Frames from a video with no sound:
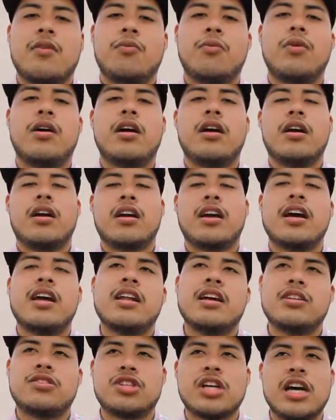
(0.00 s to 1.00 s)
we're
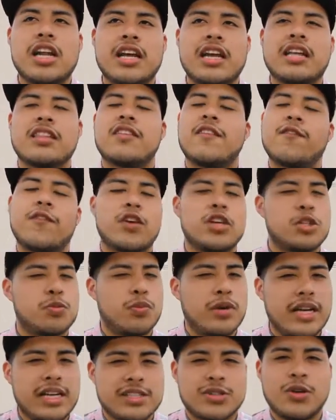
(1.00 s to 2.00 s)
gonna try to get the first
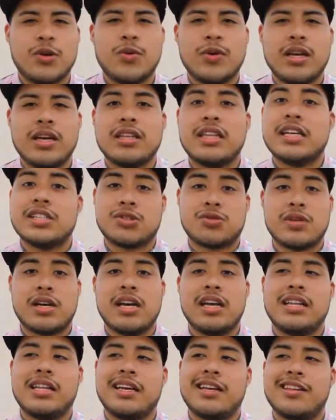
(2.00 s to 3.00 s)
prize going. That's
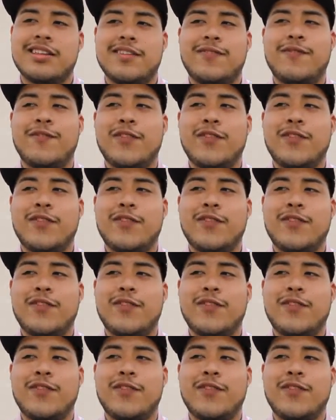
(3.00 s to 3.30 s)
right, like in the